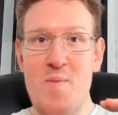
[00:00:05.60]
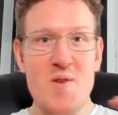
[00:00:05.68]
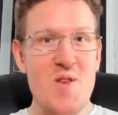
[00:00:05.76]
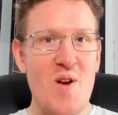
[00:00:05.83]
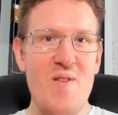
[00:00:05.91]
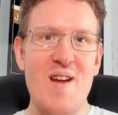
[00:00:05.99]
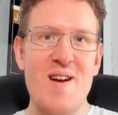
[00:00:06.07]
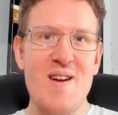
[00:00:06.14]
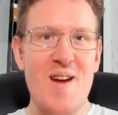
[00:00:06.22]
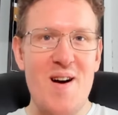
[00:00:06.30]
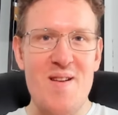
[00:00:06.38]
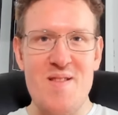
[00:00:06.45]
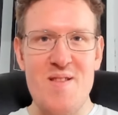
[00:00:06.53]
sorry,
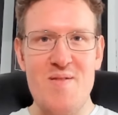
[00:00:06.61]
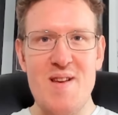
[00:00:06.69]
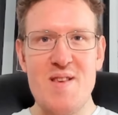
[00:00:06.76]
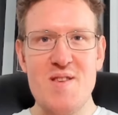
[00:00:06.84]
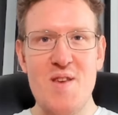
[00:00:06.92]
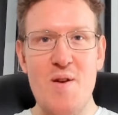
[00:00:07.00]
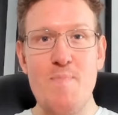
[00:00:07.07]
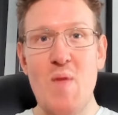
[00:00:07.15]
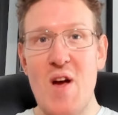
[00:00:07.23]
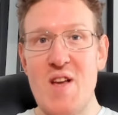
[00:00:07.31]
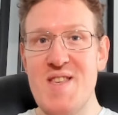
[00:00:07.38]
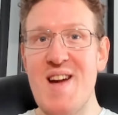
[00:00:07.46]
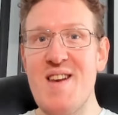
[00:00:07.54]
can't do it. So I
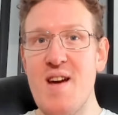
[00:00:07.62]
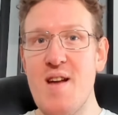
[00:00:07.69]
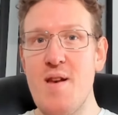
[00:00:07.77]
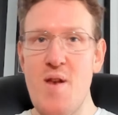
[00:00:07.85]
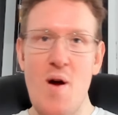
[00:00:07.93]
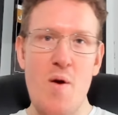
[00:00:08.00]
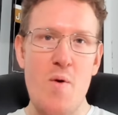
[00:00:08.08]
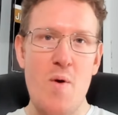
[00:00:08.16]
said no.